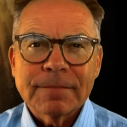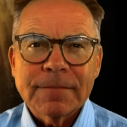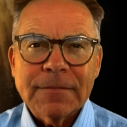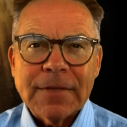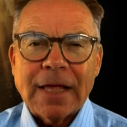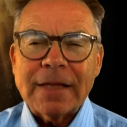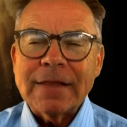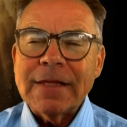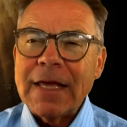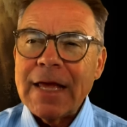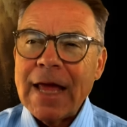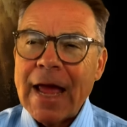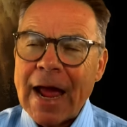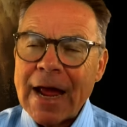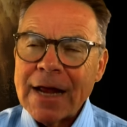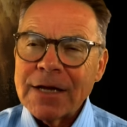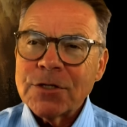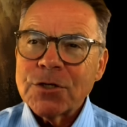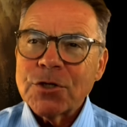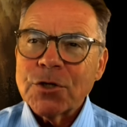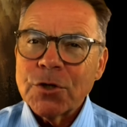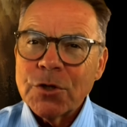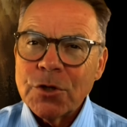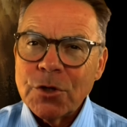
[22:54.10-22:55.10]
That the
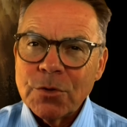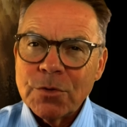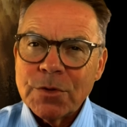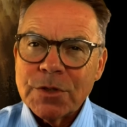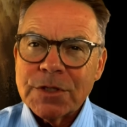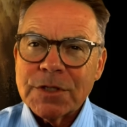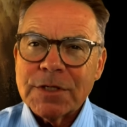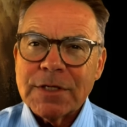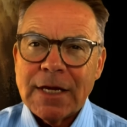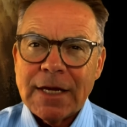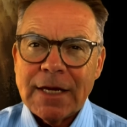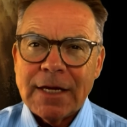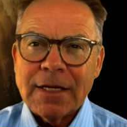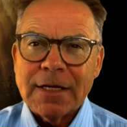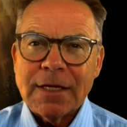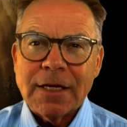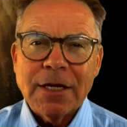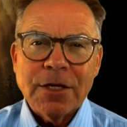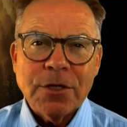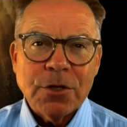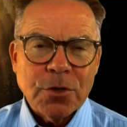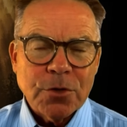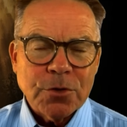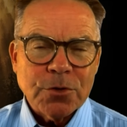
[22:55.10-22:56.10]
answer you seek
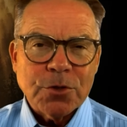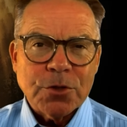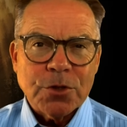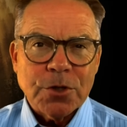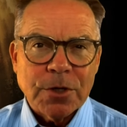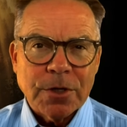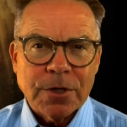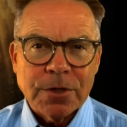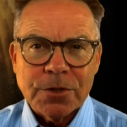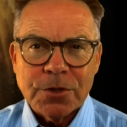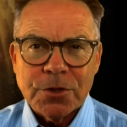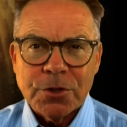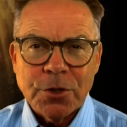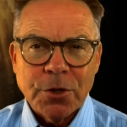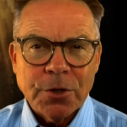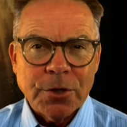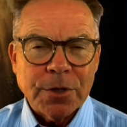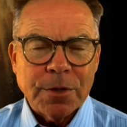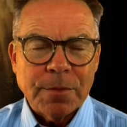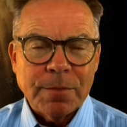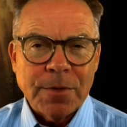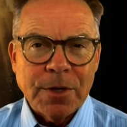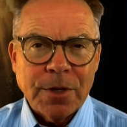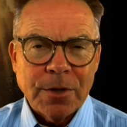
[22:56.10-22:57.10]
in your church, your
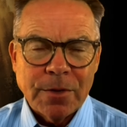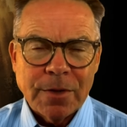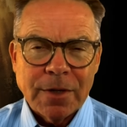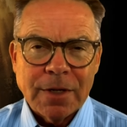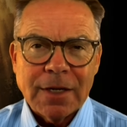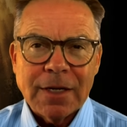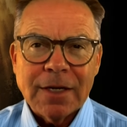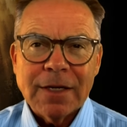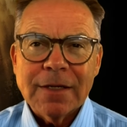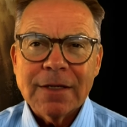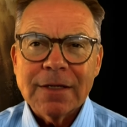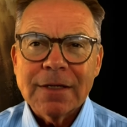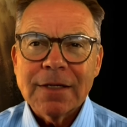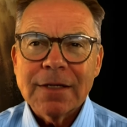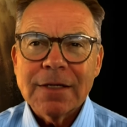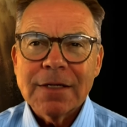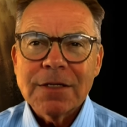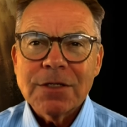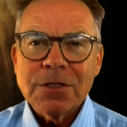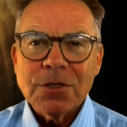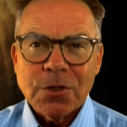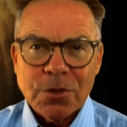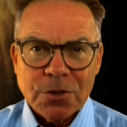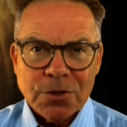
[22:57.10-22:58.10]
community,
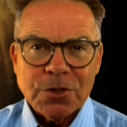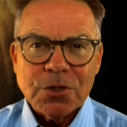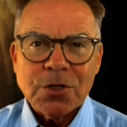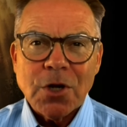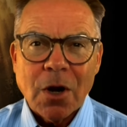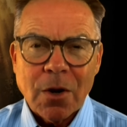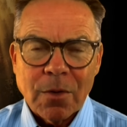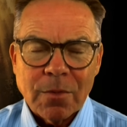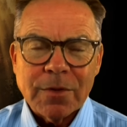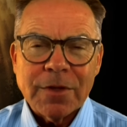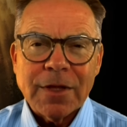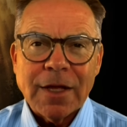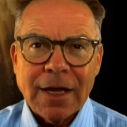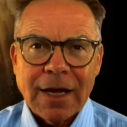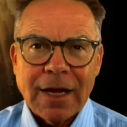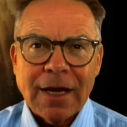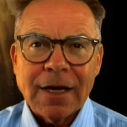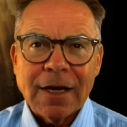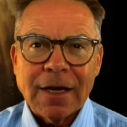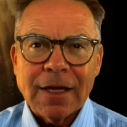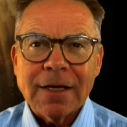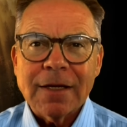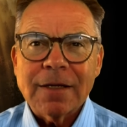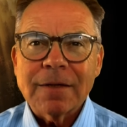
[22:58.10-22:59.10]
it's going to start with a healing.